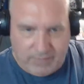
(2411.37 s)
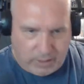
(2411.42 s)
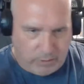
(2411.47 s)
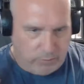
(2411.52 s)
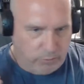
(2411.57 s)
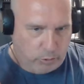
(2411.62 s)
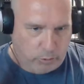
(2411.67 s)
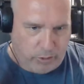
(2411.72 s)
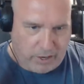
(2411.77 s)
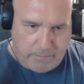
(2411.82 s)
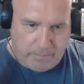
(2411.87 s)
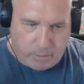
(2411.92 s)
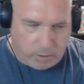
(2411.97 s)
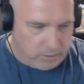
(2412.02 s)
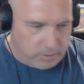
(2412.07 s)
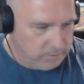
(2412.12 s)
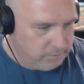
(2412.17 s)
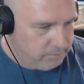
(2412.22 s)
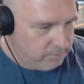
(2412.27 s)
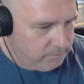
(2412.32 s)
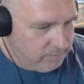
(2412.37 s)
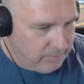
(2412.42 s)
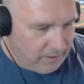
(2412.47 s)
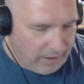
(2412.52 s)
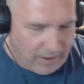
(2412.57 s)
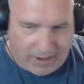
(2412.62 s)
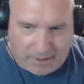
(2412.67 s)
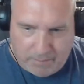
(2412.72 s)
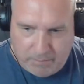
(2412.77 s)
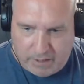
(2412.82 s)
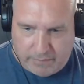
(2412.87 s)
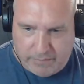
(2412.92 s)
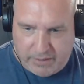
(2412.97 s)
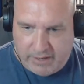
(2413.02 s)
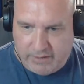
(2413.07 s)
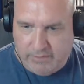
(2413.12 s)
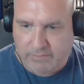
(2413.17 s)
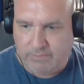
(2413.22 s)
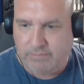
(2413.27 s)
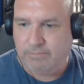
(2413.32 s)
It's a great book. I'm loving
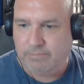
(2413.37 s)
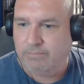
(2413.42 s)
it.